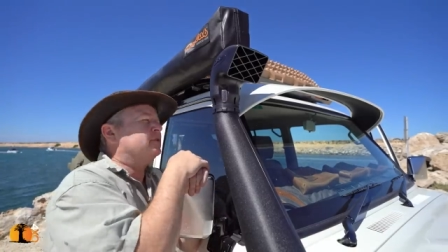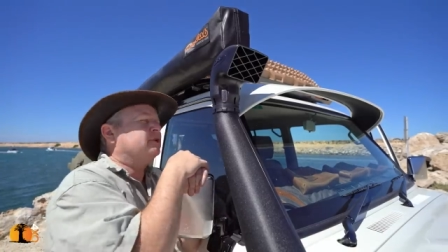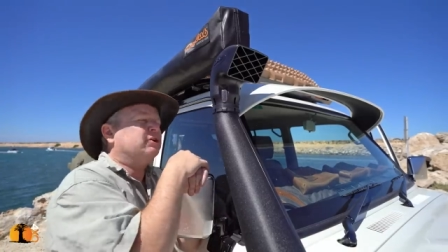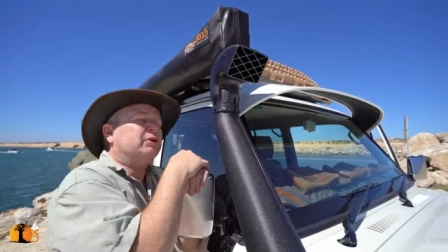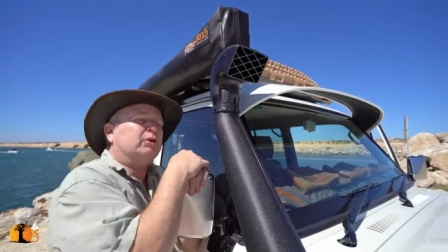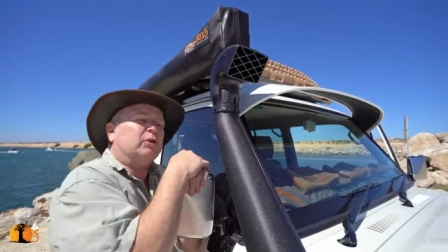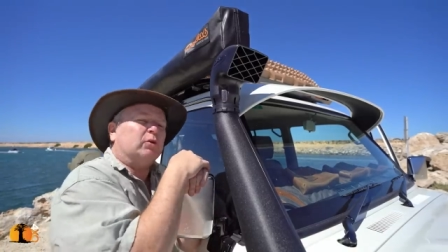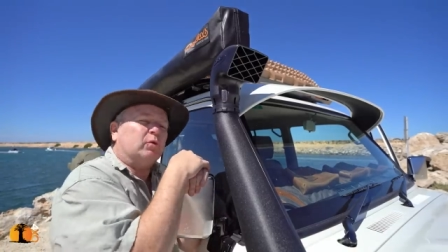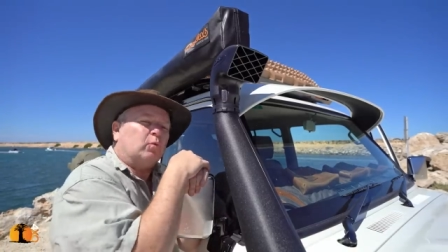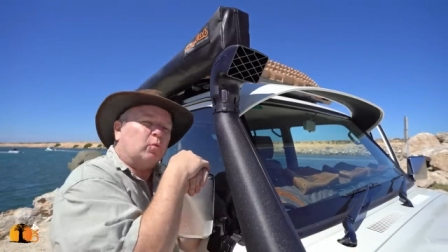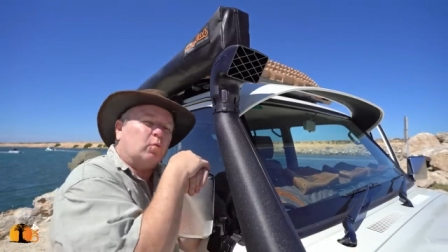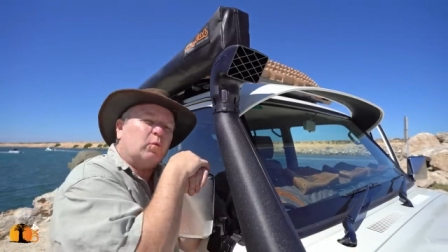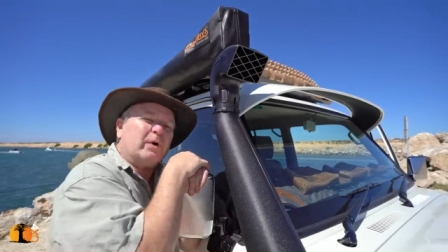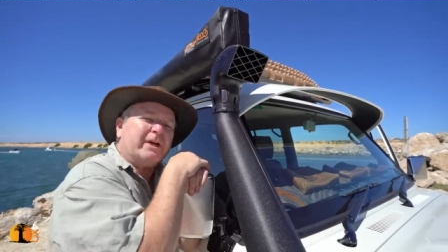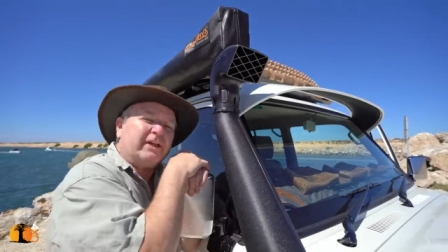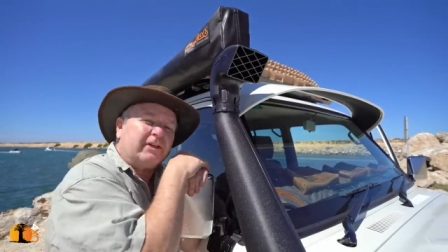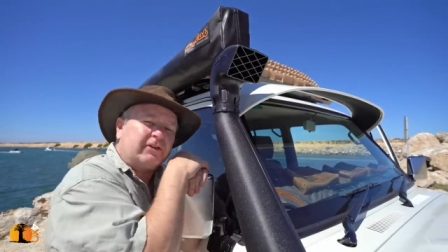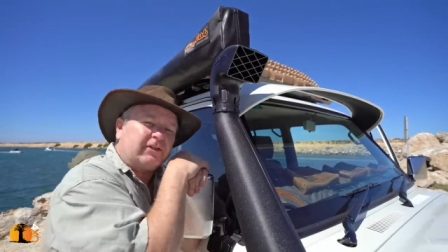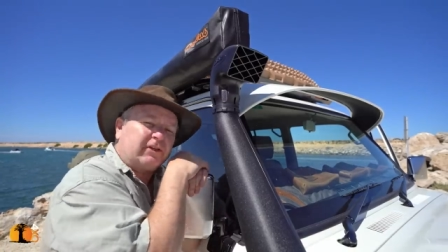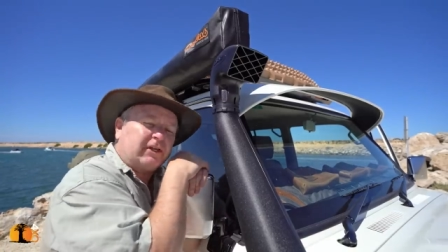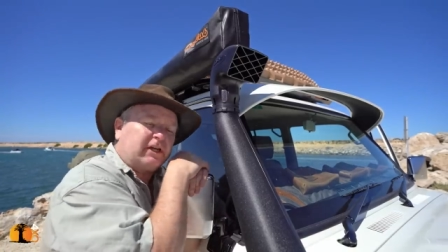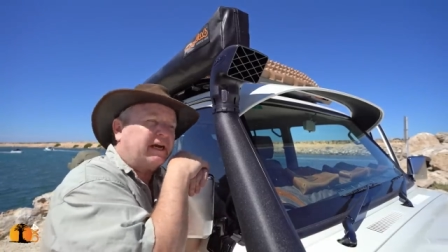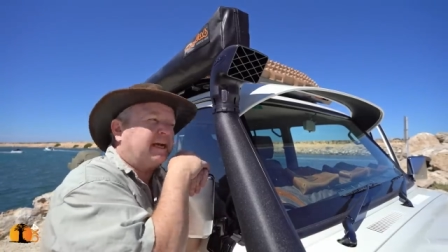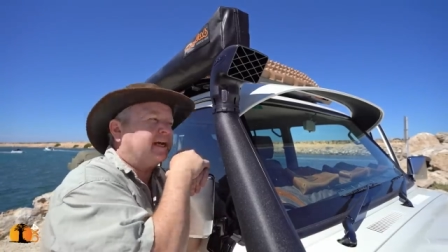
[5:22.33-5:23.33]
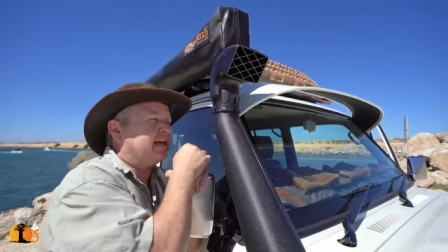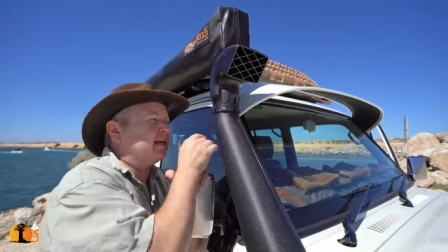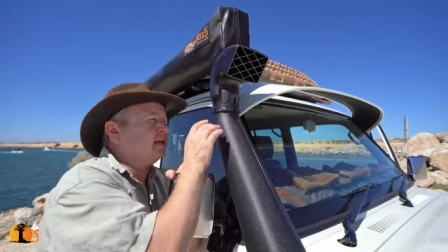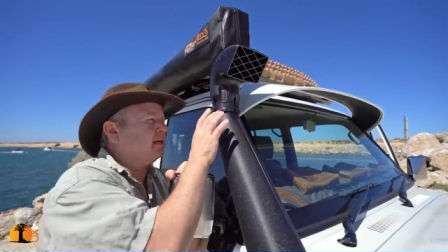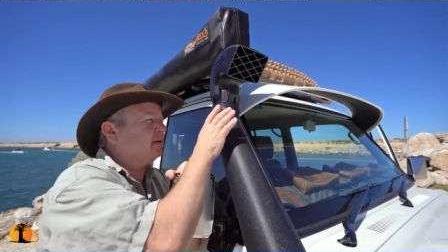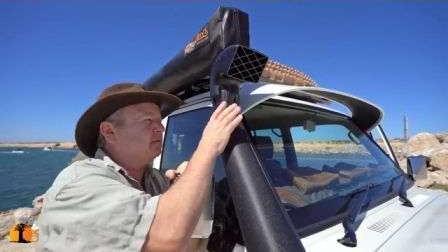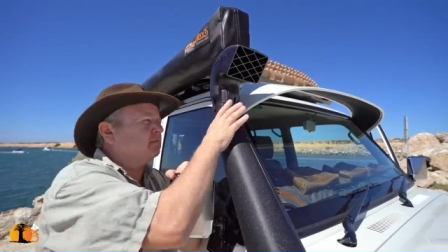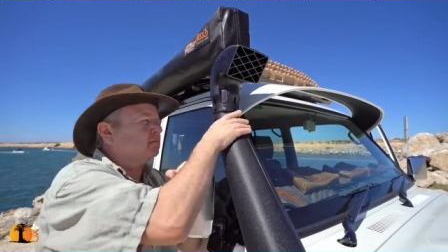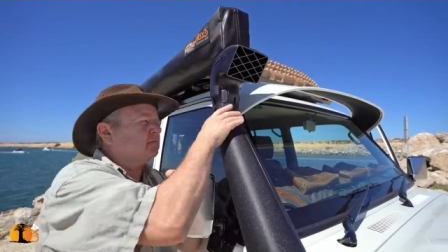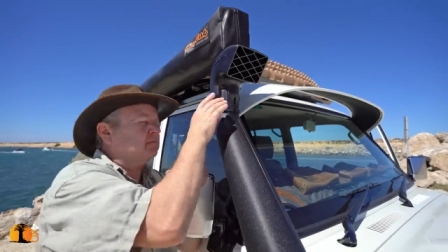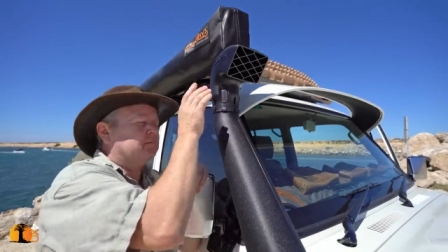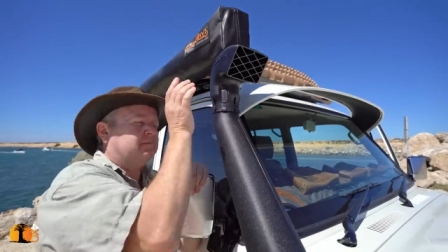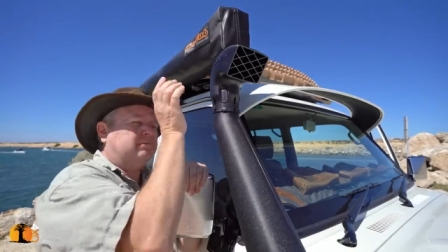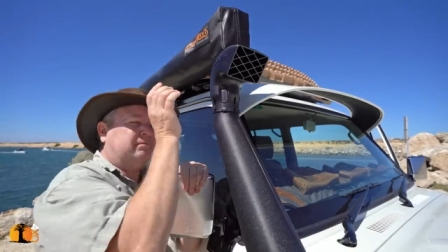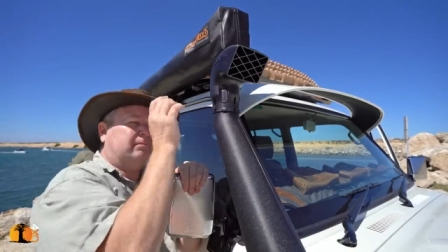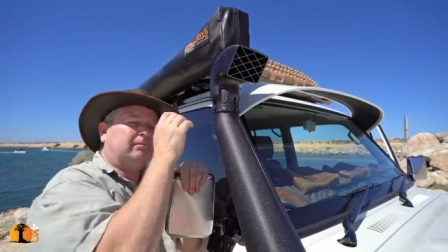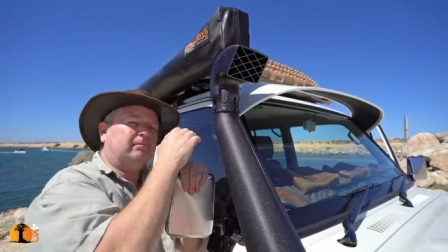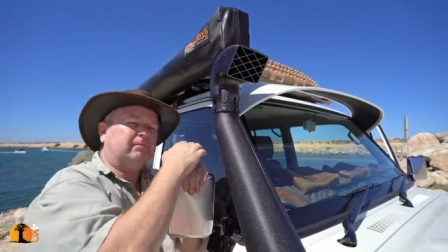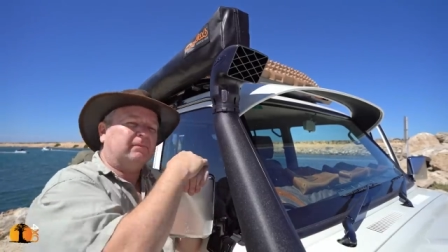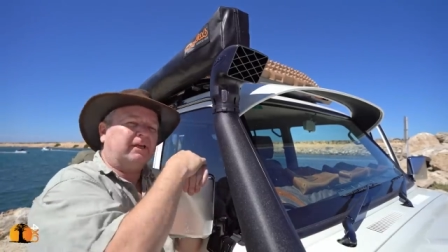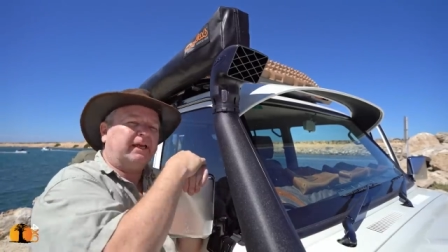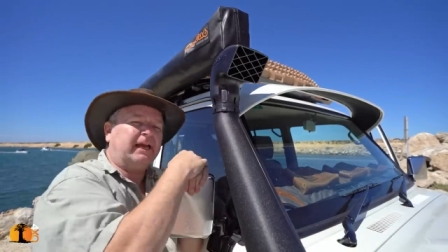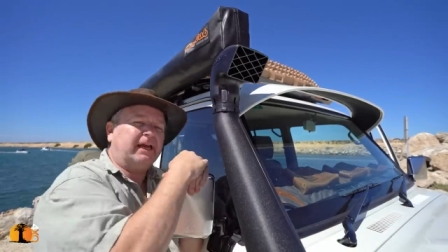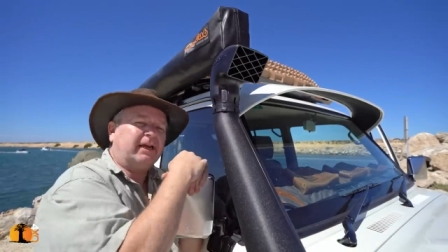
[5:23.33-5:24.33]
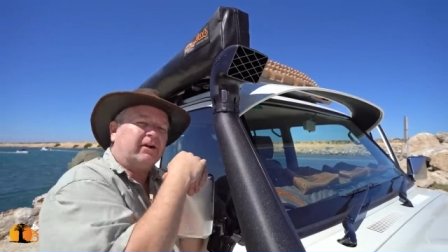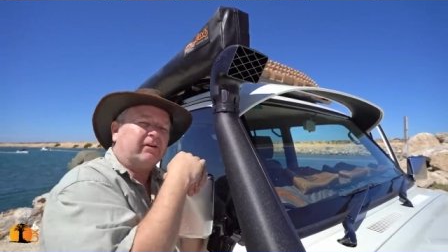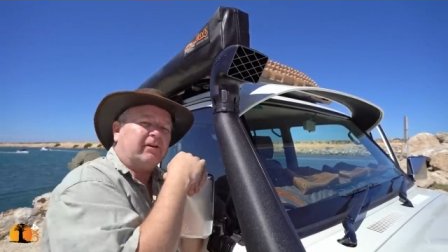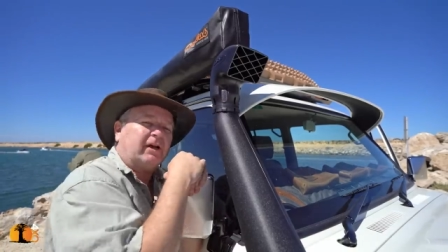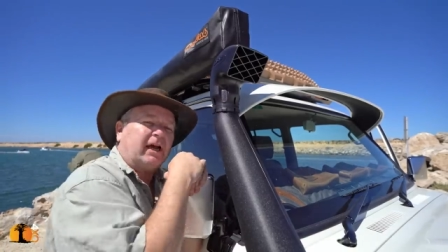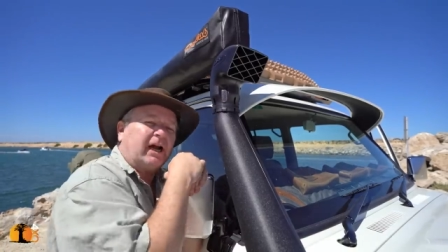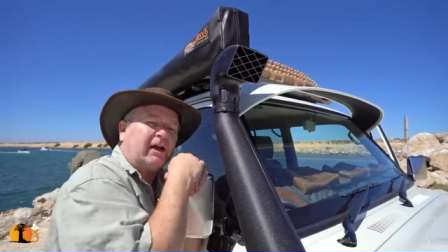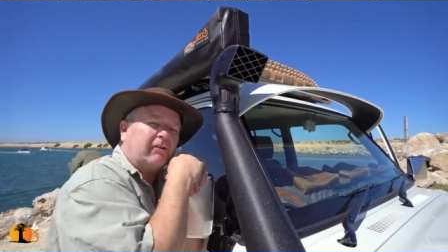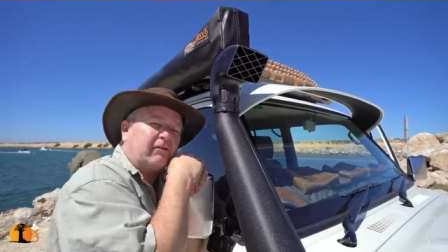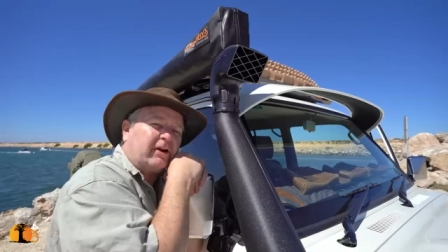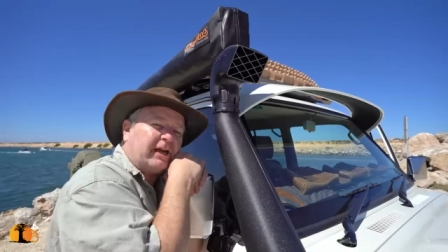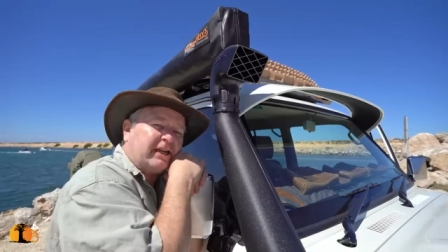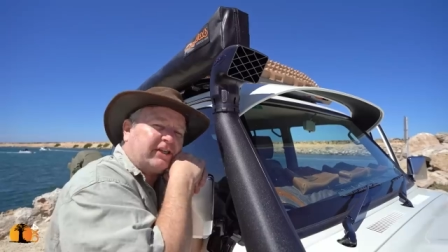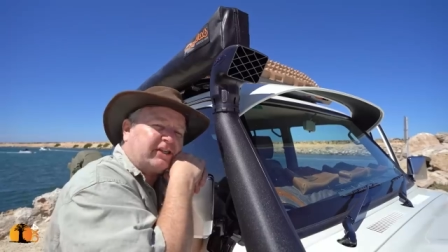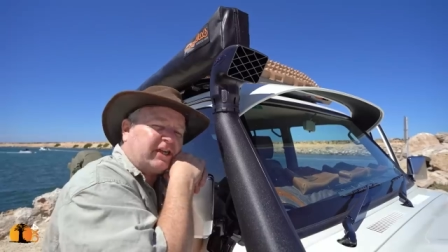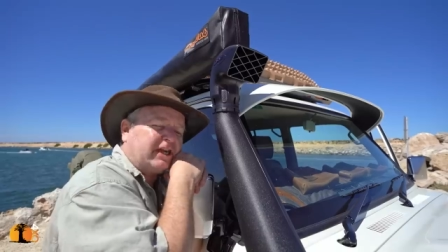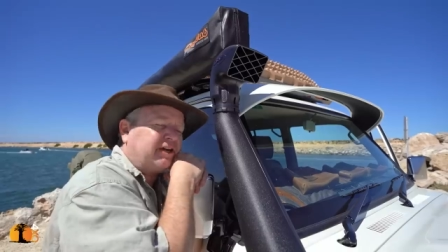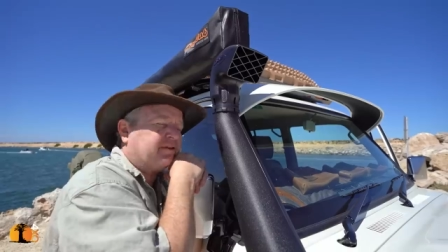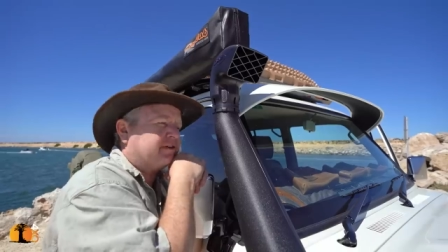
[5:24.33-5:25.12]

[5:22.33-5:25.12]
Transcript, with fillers: new with a, air, a raised